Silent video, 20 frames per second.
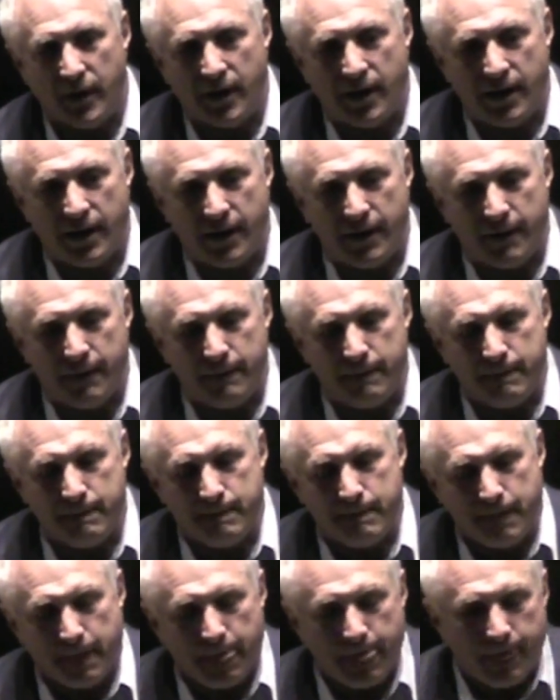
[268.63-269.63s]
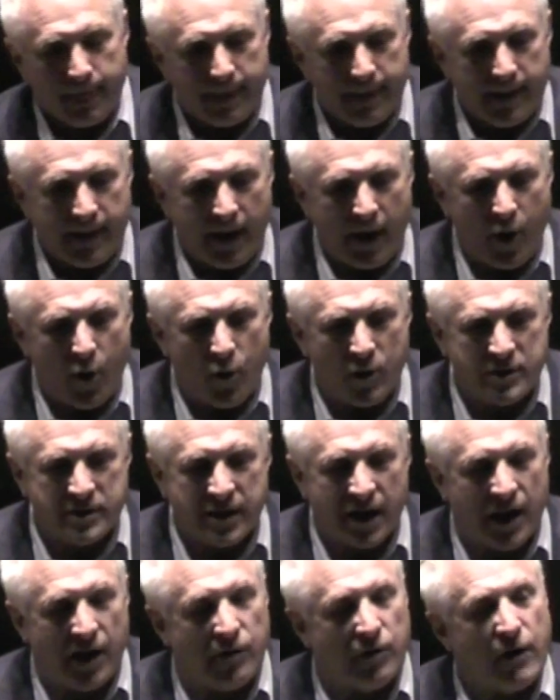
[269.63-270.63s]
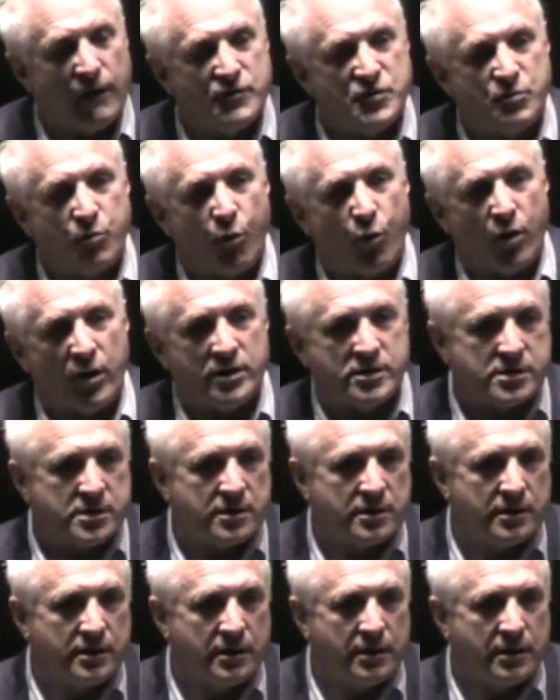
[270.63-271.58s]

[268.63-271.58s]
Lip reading: I always kind of loved sports.